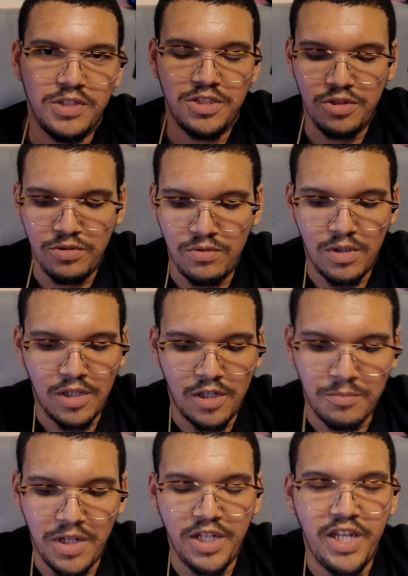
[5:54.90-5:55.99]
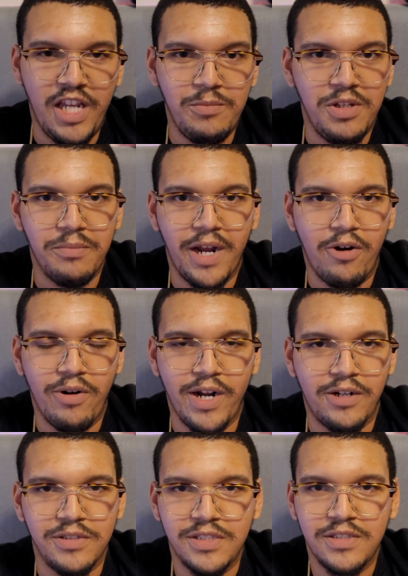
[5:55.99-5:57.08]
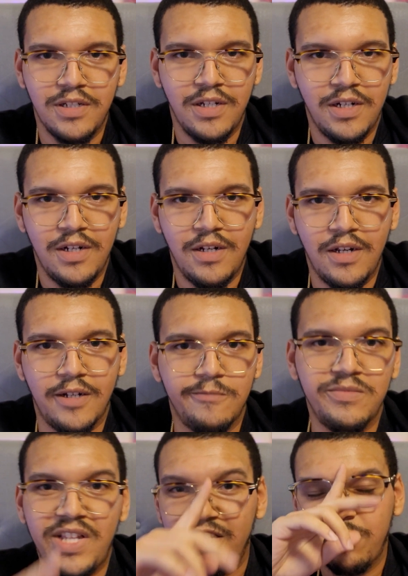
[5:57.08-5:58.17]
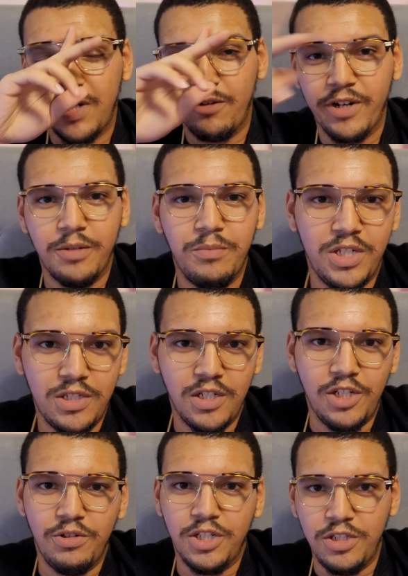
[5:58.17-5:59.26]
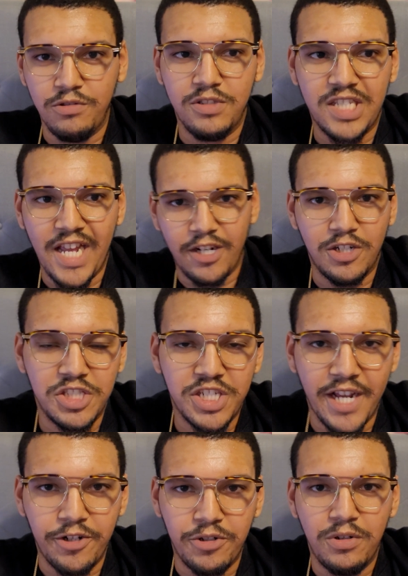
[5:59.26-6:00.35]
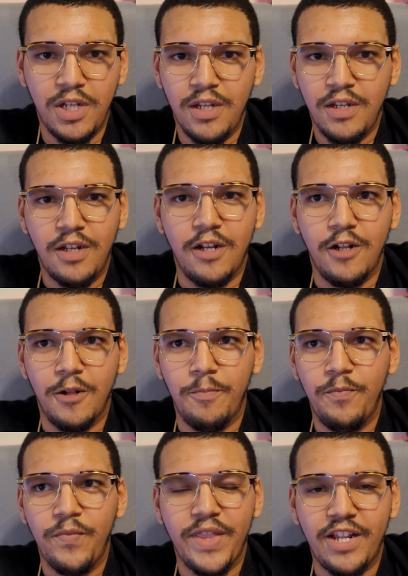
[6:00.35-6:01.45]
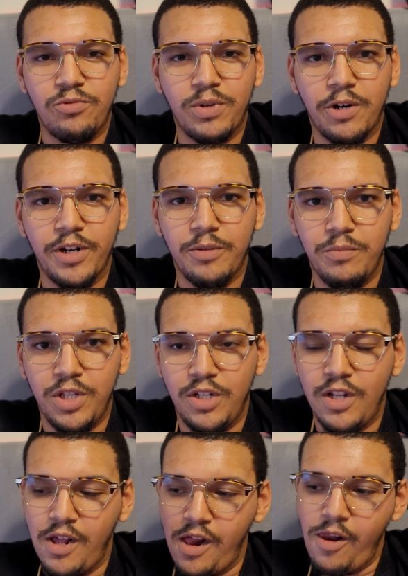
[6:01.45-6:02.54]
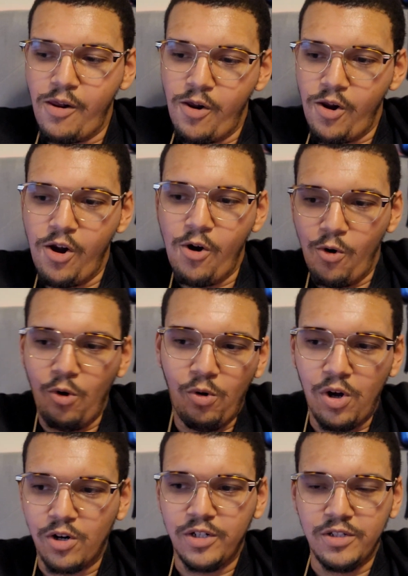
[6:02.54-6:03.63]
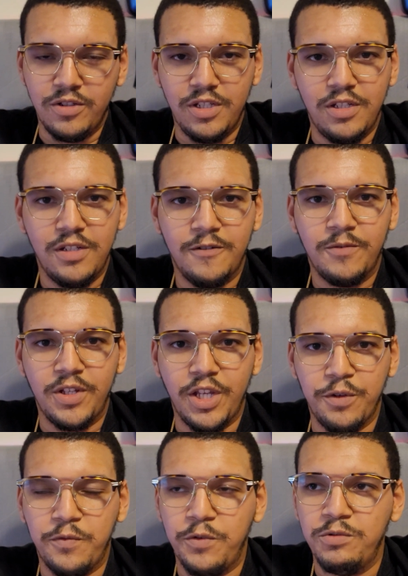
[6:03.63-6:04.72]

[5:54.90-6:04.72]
into um, a gaming powerhouse. Um, that's what I recommend. You can use that on Shadow. Um, that's what I recommend wholeheartedly. If you